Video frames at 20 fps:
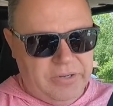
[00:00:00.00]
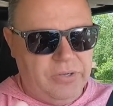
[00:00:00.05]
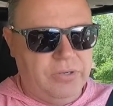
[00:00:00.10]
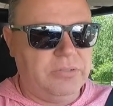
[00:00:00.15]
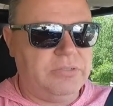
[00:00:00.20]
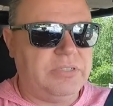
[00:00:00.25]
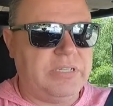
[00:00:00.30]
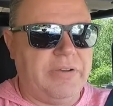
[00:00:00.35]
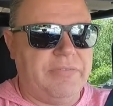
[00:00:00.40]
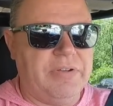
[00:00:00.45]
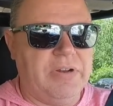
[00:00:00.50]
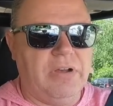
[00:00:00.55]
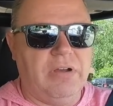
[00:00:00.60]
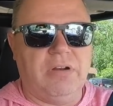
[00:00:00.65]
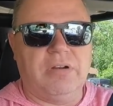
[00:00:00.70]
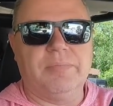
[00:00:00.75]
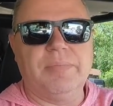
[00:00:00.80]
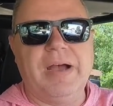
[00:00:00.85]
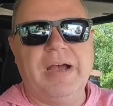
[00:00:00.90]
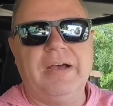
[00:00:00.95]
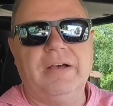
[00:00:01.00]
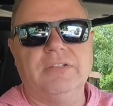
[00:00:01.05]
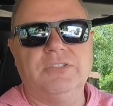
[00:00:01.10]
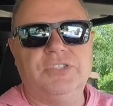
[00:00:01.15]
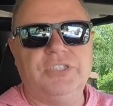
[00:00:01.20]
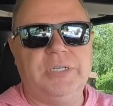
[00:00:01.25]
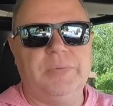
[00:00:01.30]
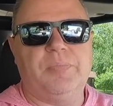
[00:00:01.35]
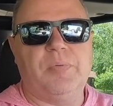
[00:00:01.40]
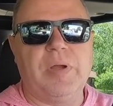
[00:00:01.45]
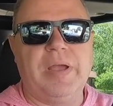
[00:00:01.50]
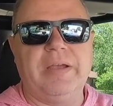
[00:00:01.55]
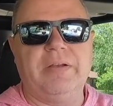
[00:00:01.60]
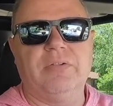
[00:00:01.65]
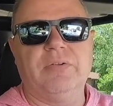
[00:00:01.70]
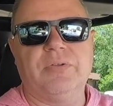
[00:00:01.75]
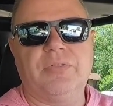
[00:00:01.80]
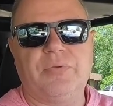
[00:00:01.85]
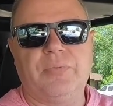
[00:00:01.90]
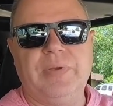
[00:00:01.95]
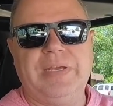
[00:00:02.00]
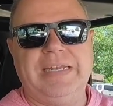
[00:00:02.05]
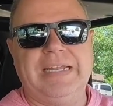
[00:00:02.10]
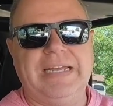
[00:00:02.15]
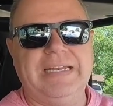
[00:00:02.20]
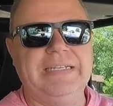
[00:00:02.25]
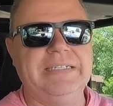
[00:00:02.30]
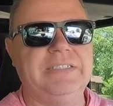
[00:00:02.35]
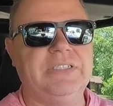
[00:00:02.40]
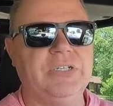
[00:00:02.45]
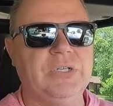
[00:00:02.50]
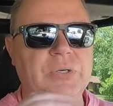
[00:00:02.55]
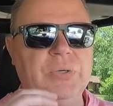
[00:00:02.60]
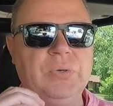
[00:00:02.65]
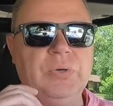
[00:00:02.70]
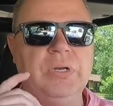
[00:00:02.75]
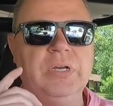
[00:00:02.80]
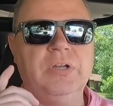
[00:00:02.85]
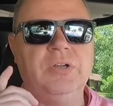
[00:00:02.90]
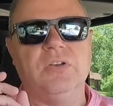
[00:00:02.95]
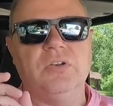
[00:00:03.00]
new 700-mile Jeep Wrangler 392,